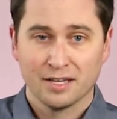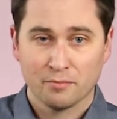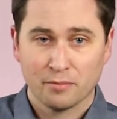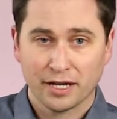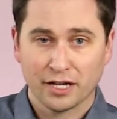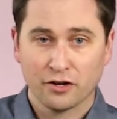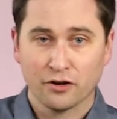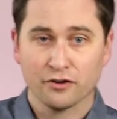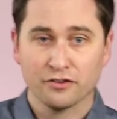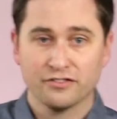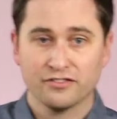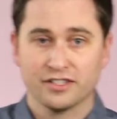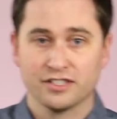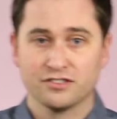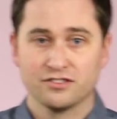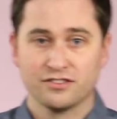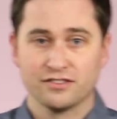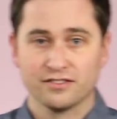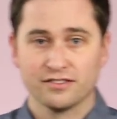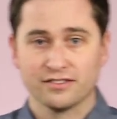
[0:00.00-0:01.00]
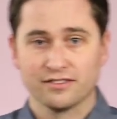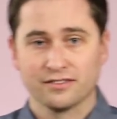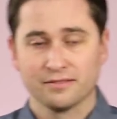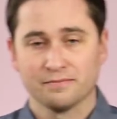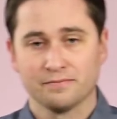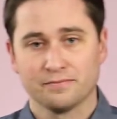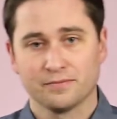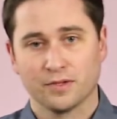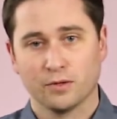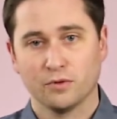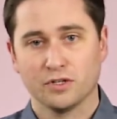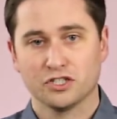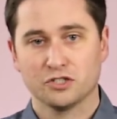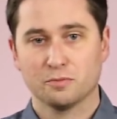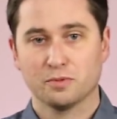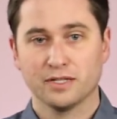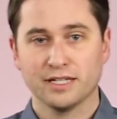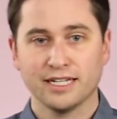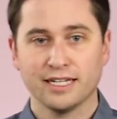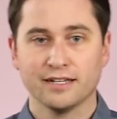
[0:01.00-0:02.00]
by cursing Jesus,
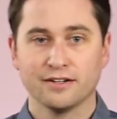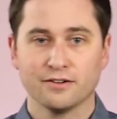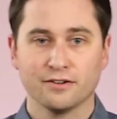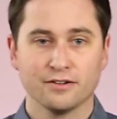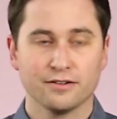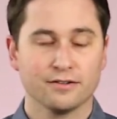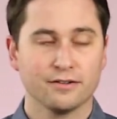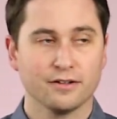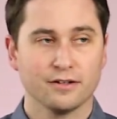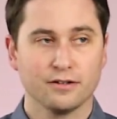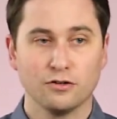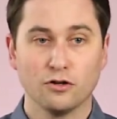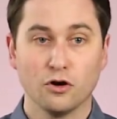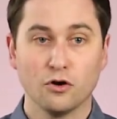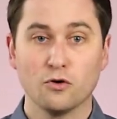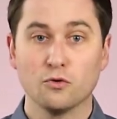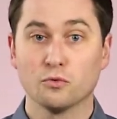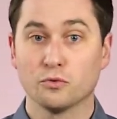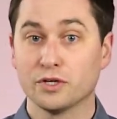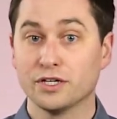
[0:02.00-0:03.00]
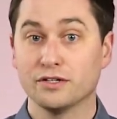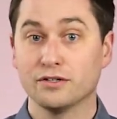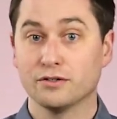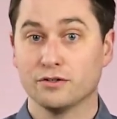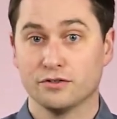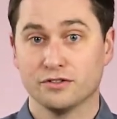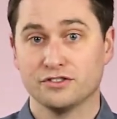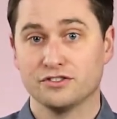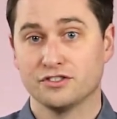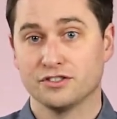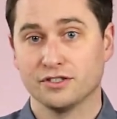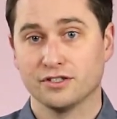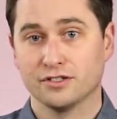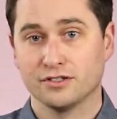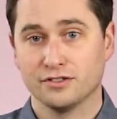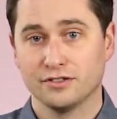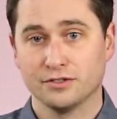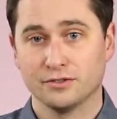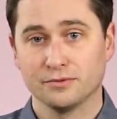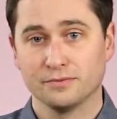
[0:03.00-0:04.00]
which Pliny had heard no real Christian
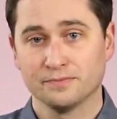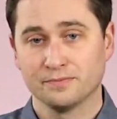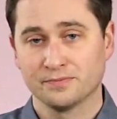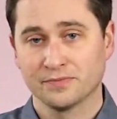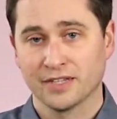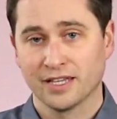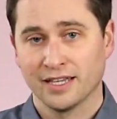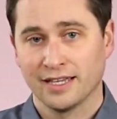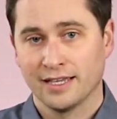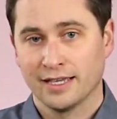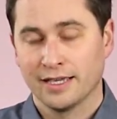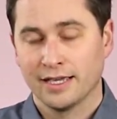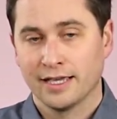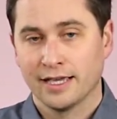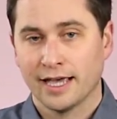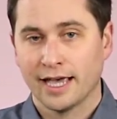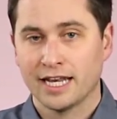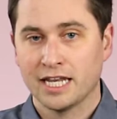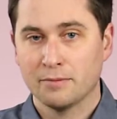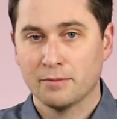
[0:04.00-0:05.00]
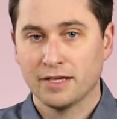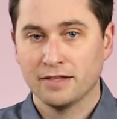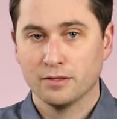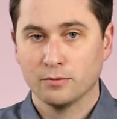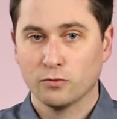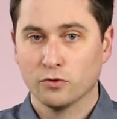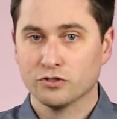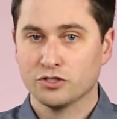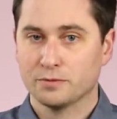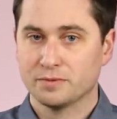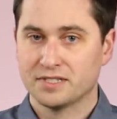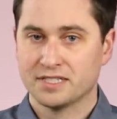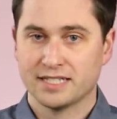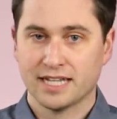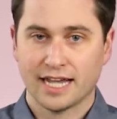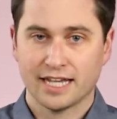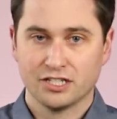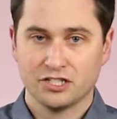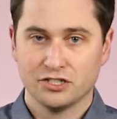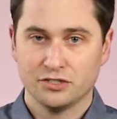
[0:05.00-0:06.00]
could do. And he made them worship
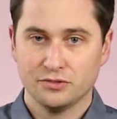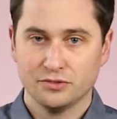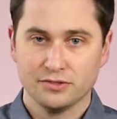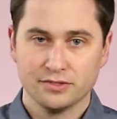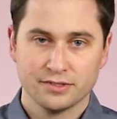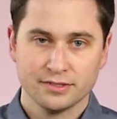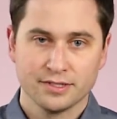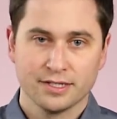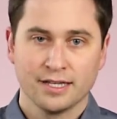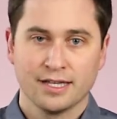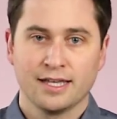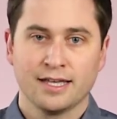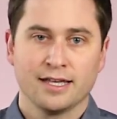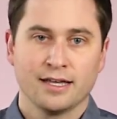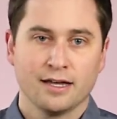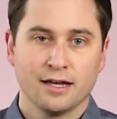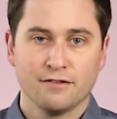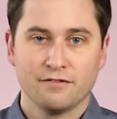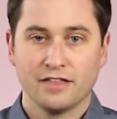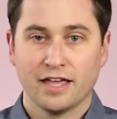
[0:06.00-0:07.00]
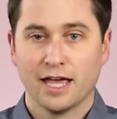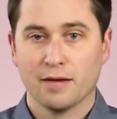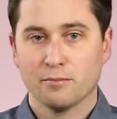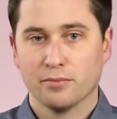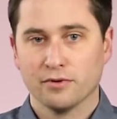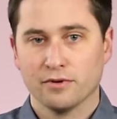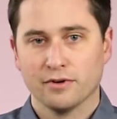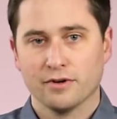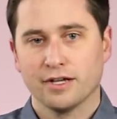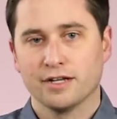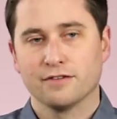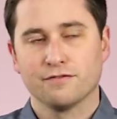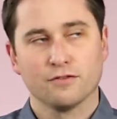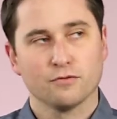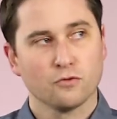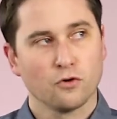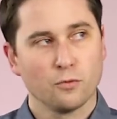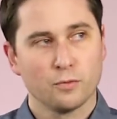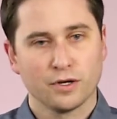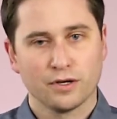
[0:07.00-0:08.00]
statues of the emperor and of
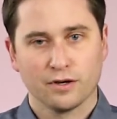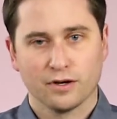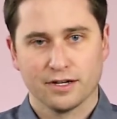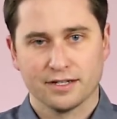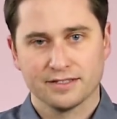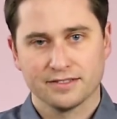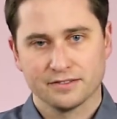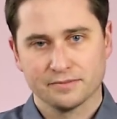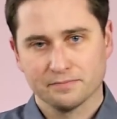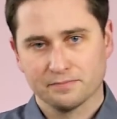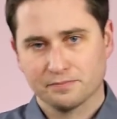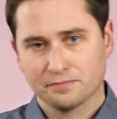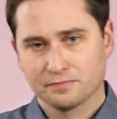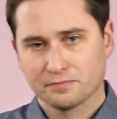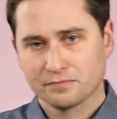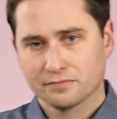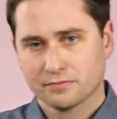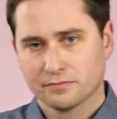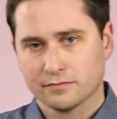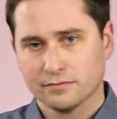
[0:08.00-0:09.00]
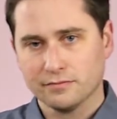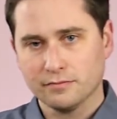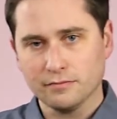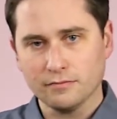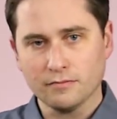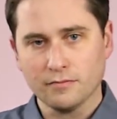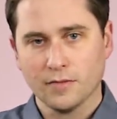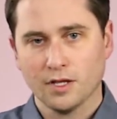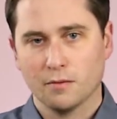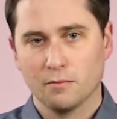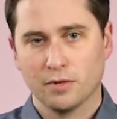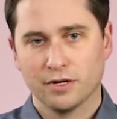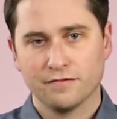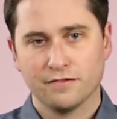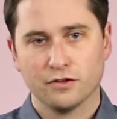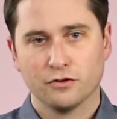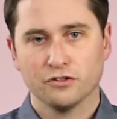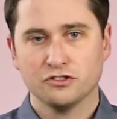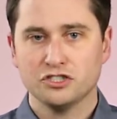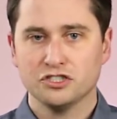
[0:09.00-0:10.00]
the Roman gods. But
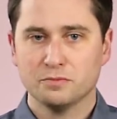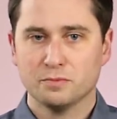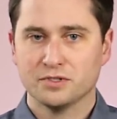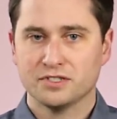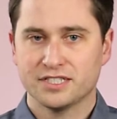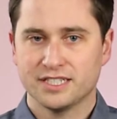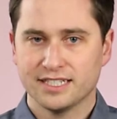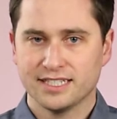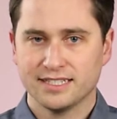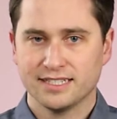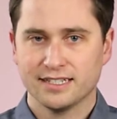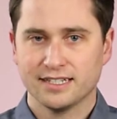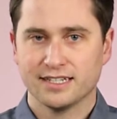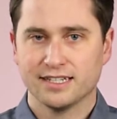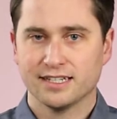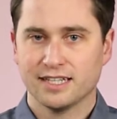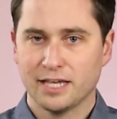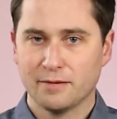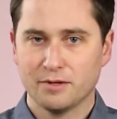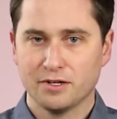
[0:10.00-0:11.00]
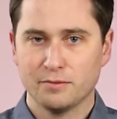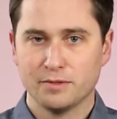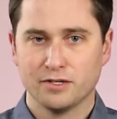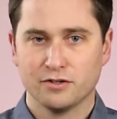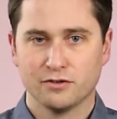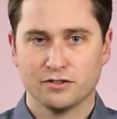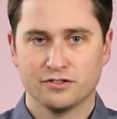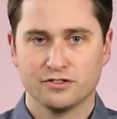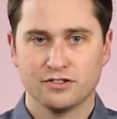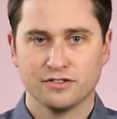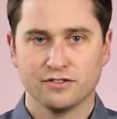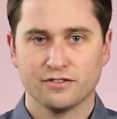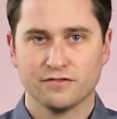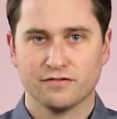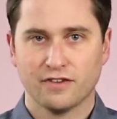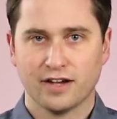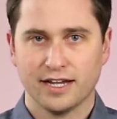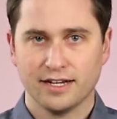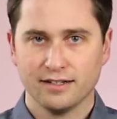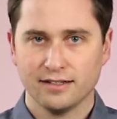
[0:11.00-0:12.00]
if the Christians persisted in claiming to be Christians,
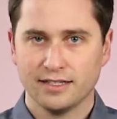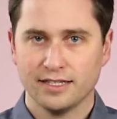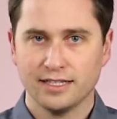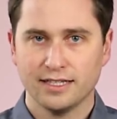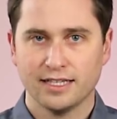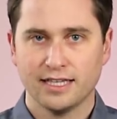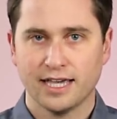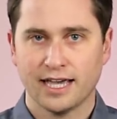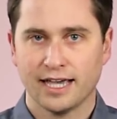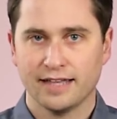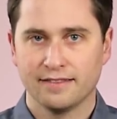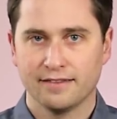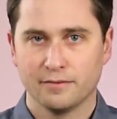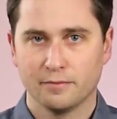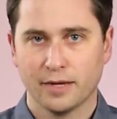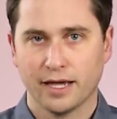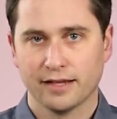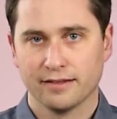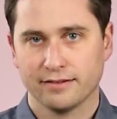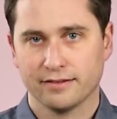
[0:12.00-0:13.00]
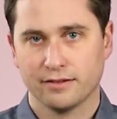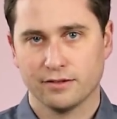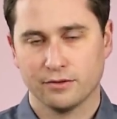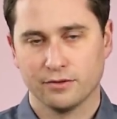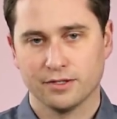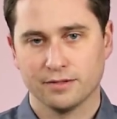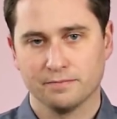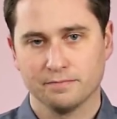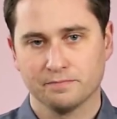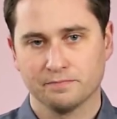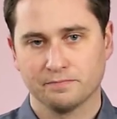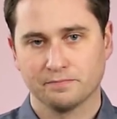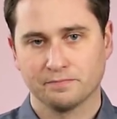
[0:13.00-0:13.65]
finally he had them executed.